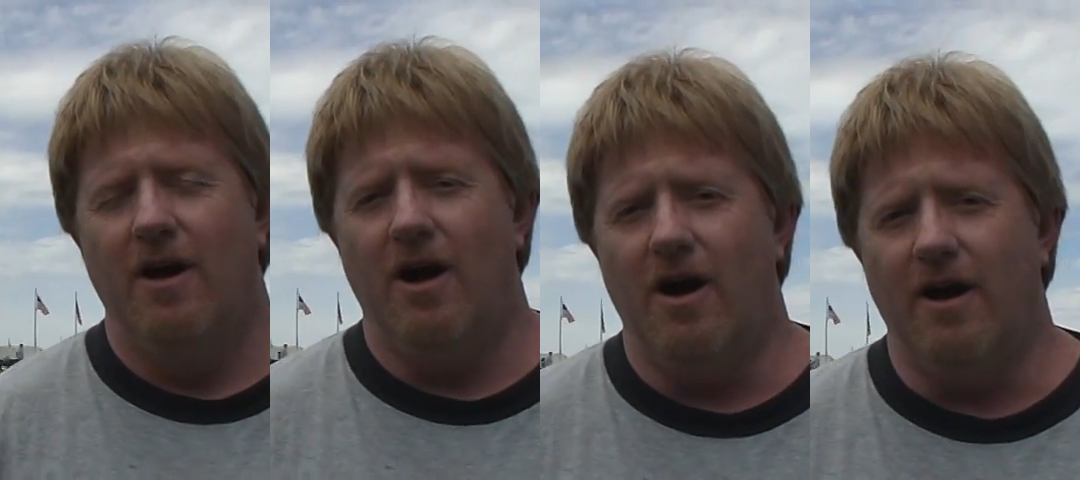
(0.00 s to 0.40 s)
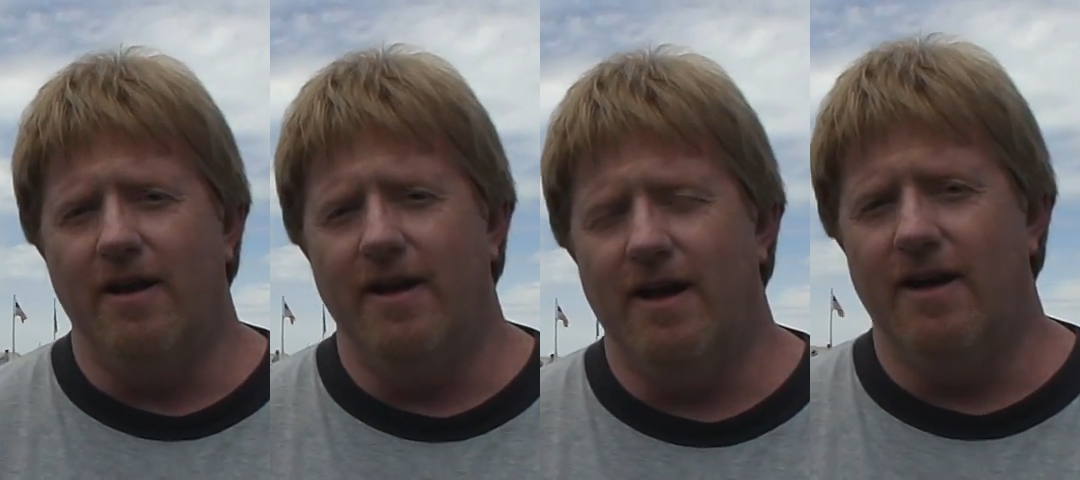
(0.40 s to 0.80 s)

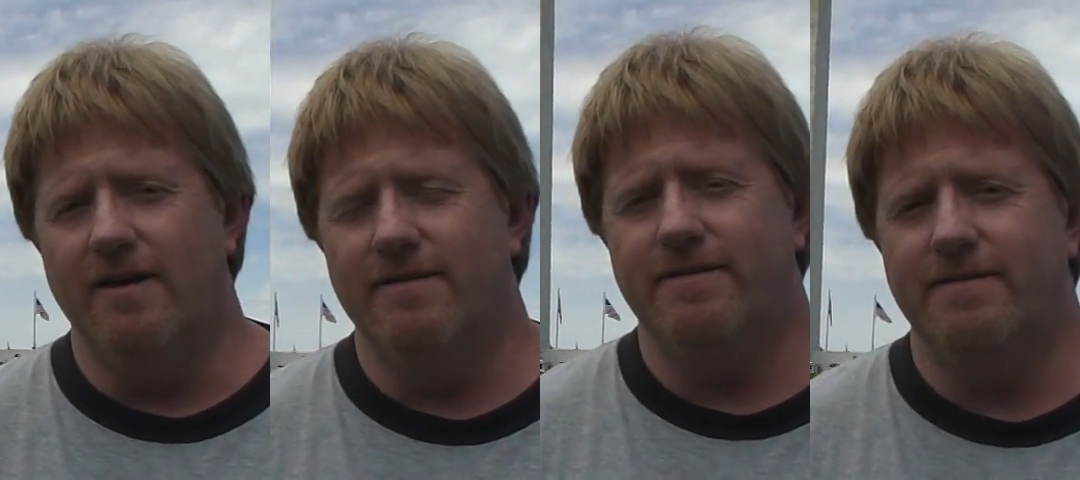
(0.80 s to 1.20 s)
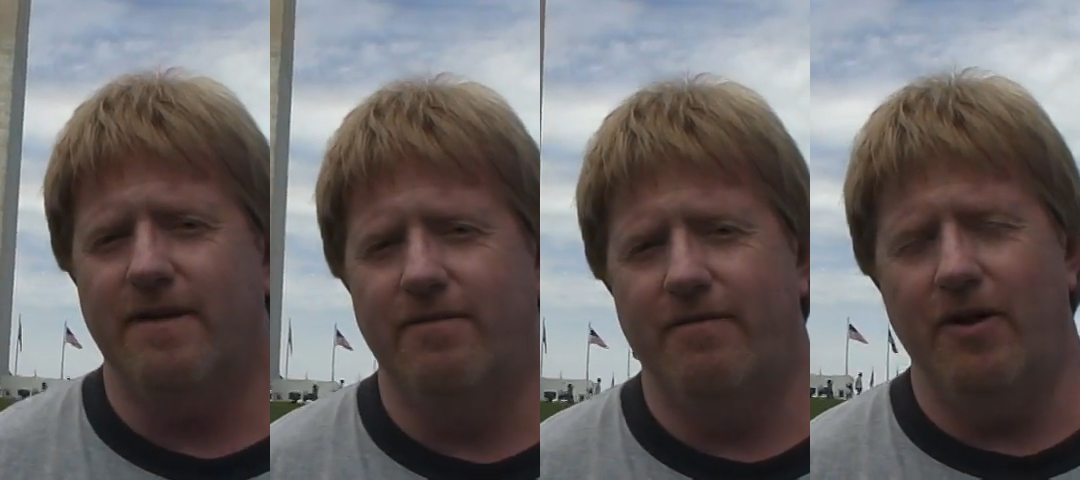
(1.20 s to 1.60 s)
On
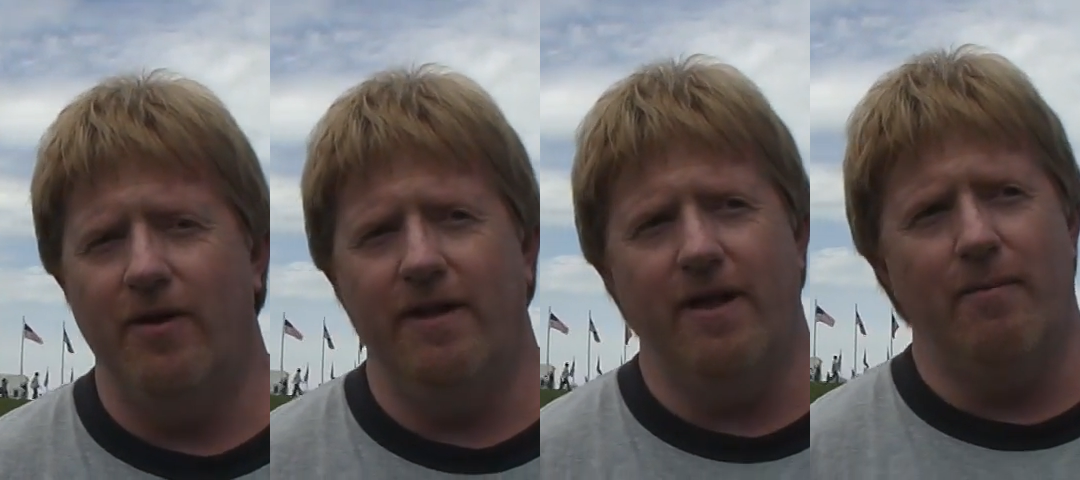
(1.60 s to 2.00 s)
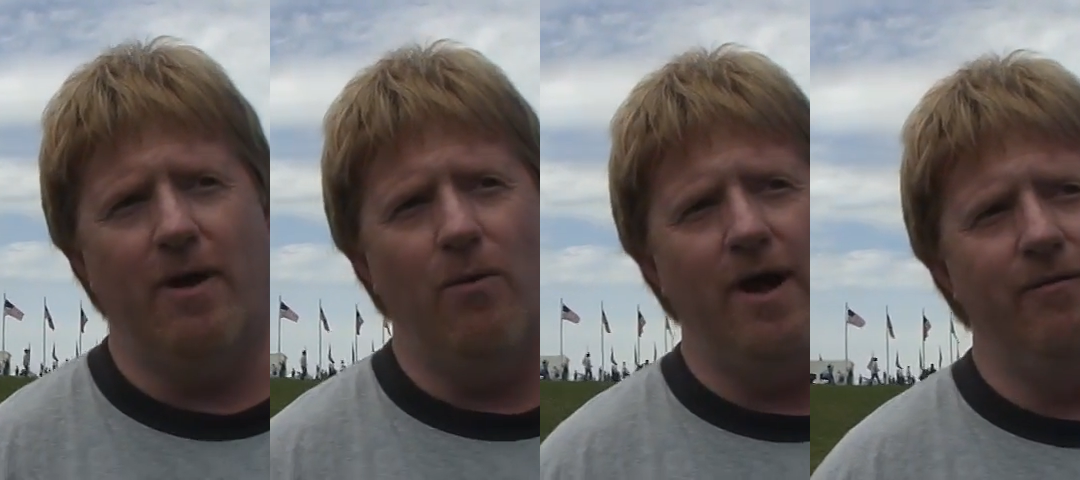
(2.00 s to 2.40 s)
fearing that
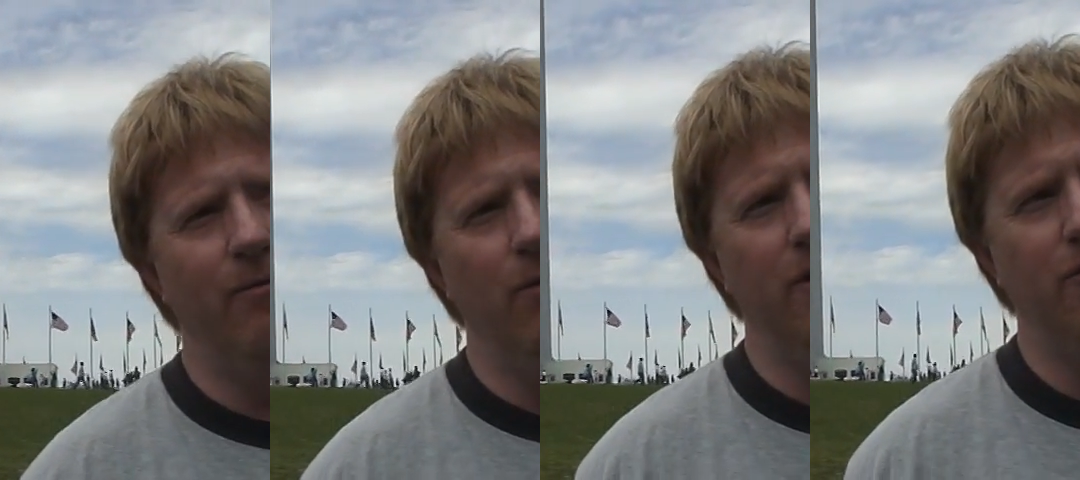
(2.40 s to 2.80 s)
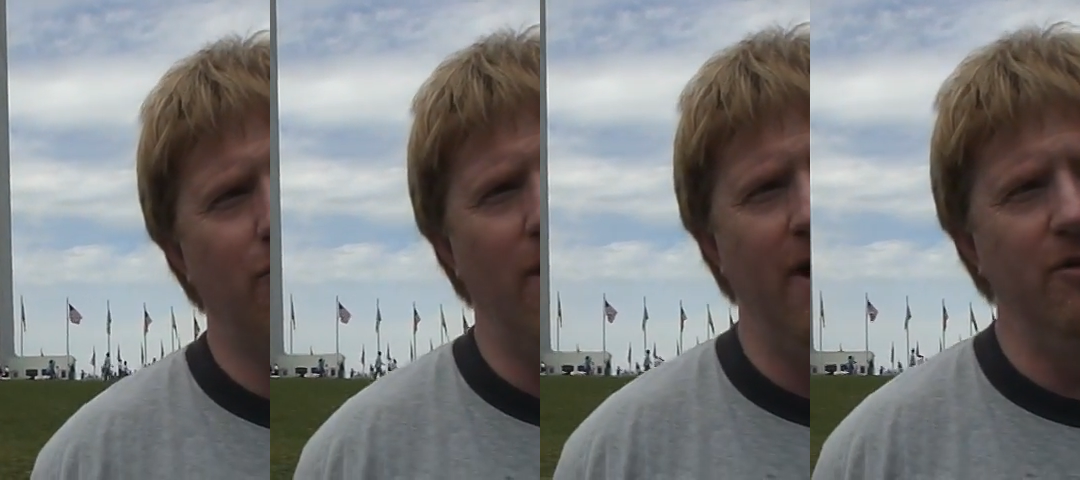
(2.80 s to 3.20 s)
my wife would
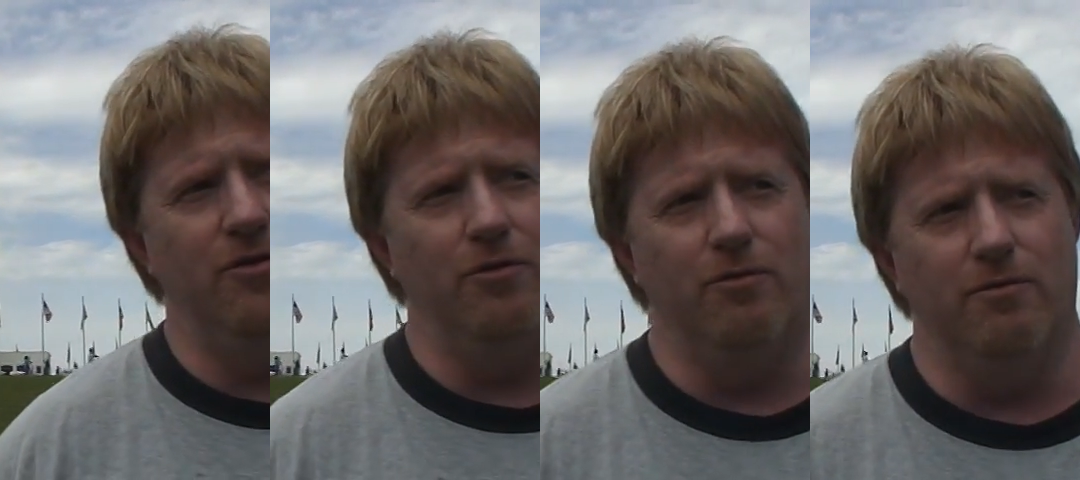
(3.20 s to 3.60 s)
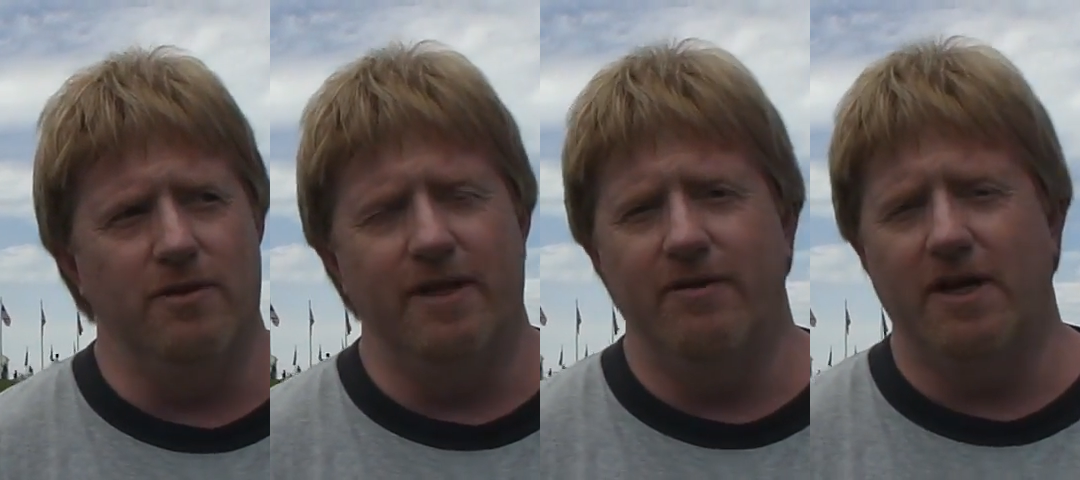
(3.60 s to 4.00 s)
try to
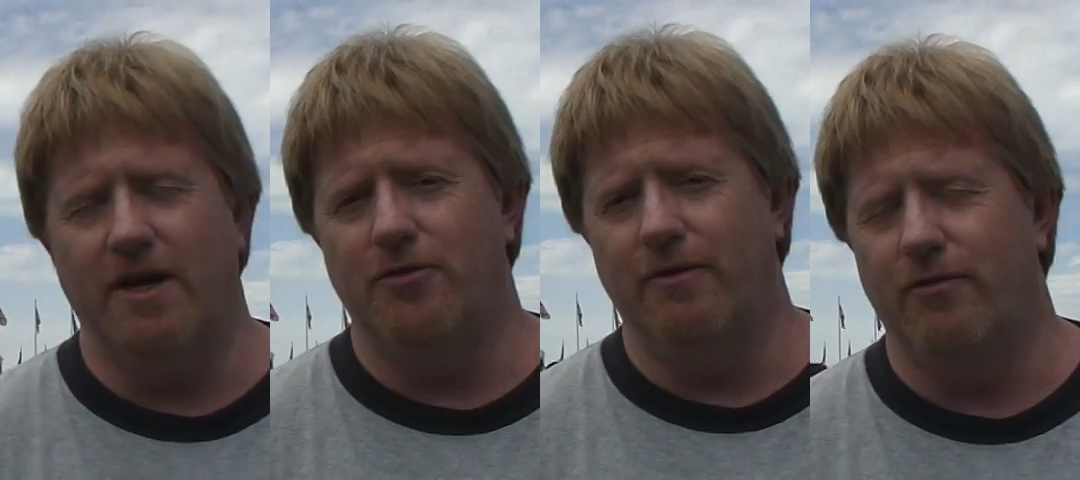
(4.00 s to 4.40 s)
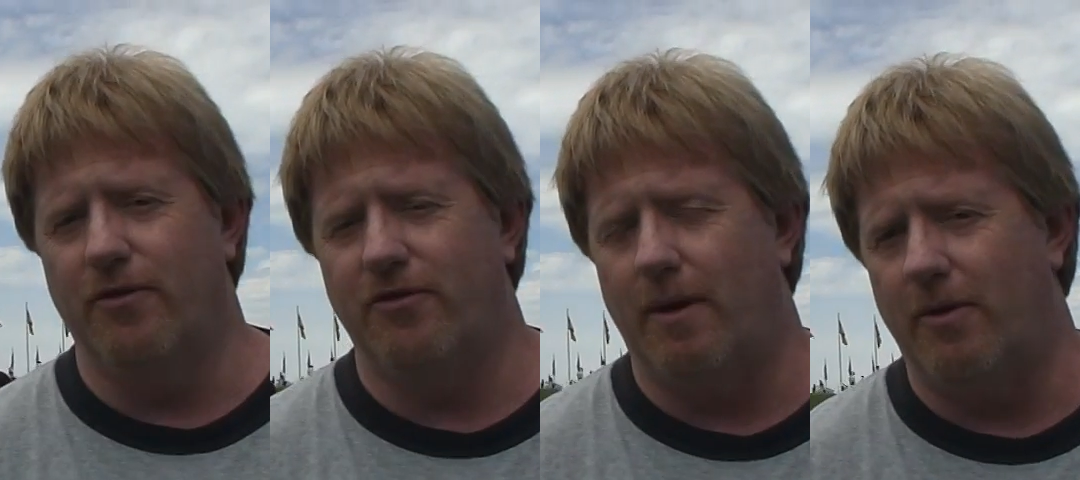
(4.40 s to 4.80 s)
leave the country
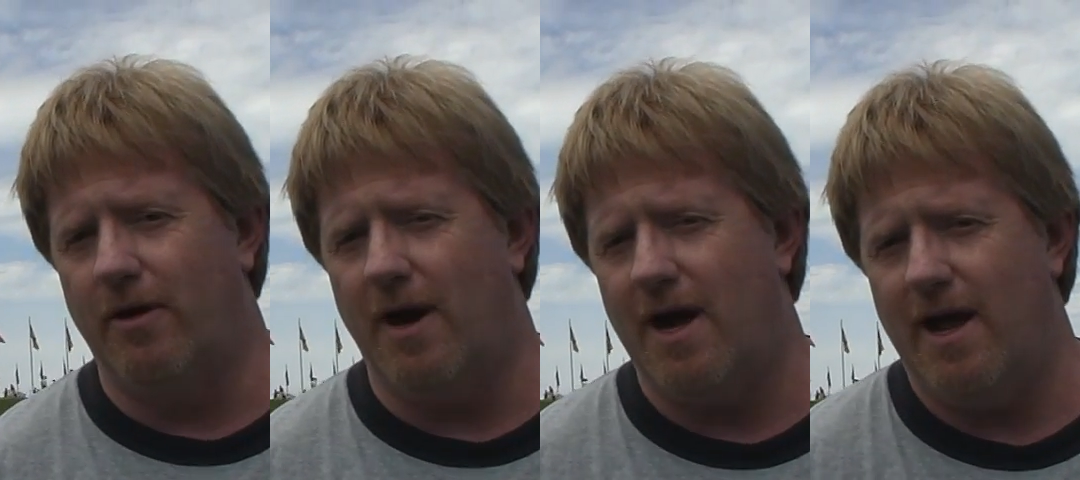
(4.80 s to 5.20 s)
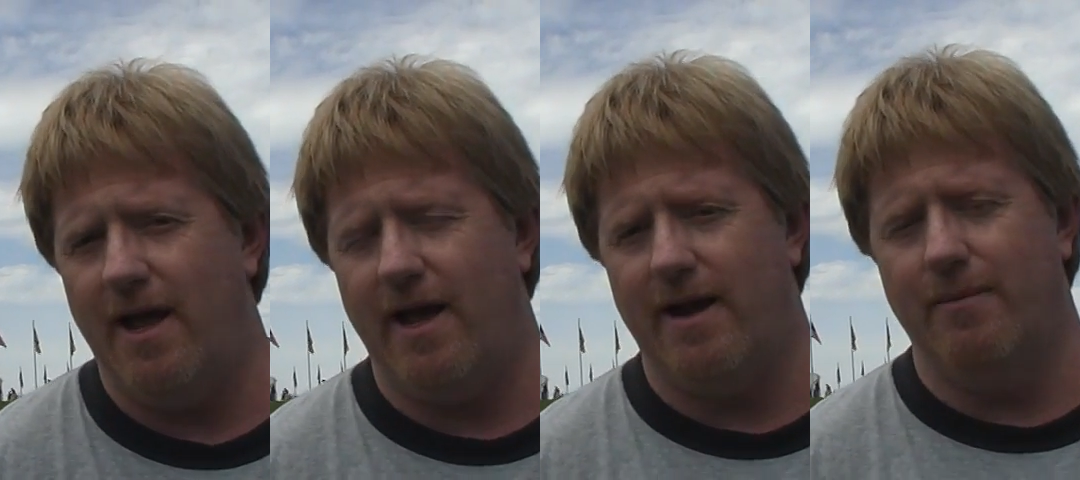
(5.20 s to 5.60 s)
for the summer,
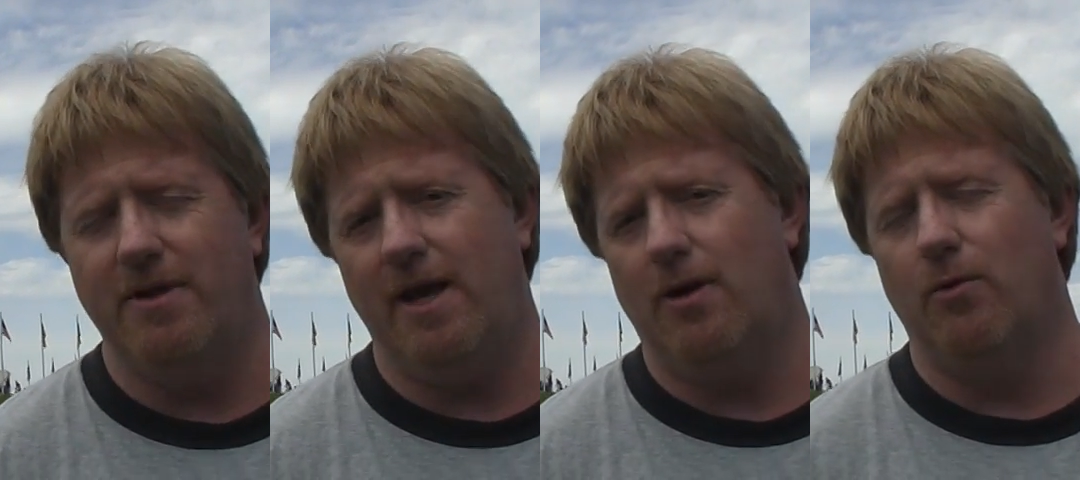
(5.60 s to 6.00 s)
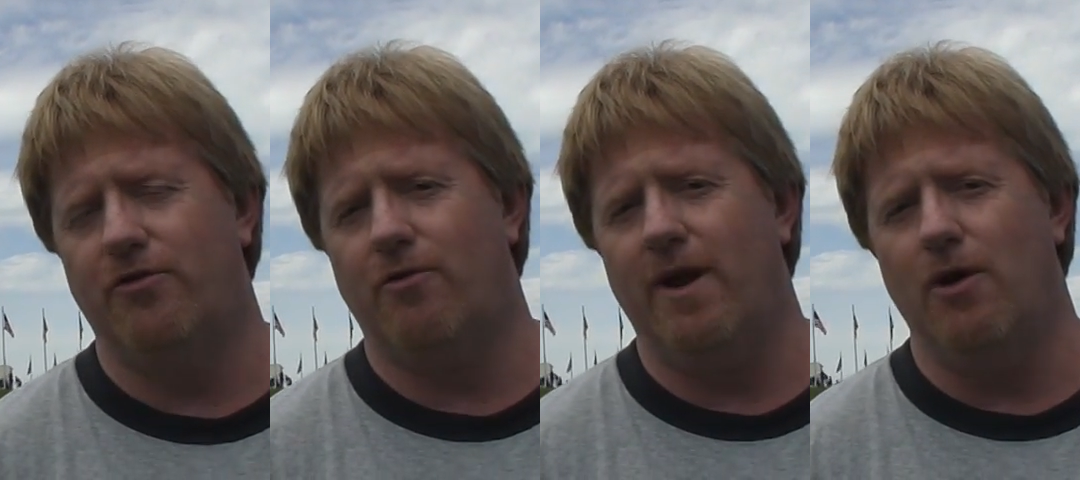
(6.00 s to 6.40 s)
I had obtained a
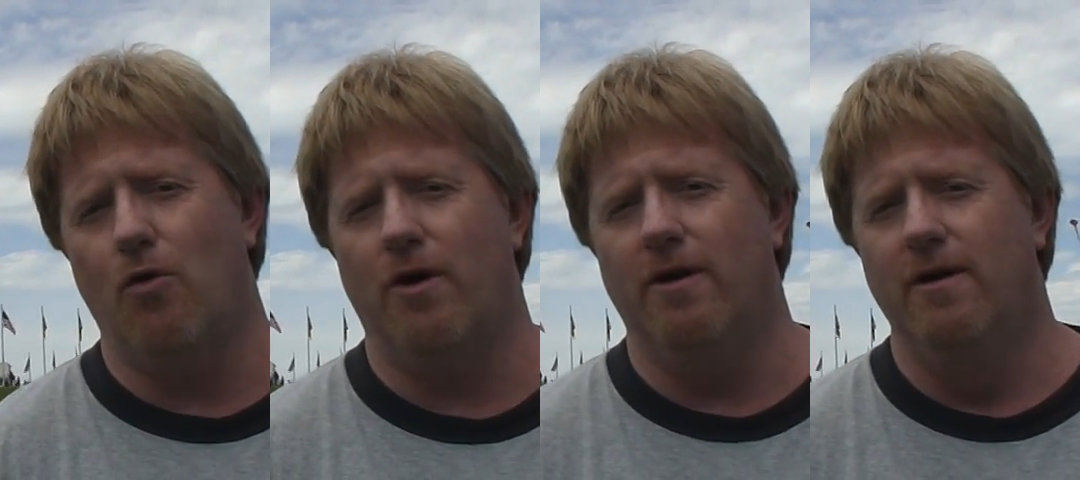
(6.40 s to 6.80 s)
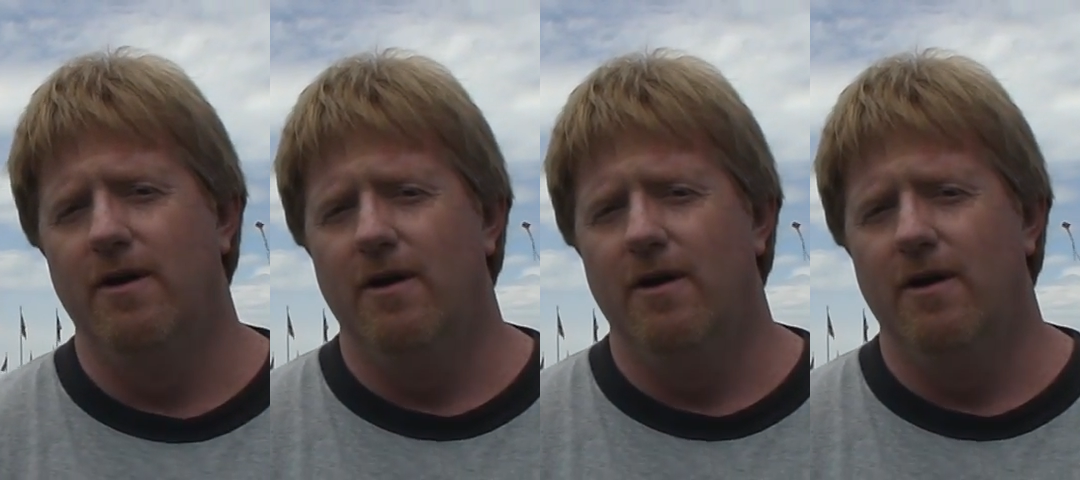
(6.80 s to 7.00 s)
restraining order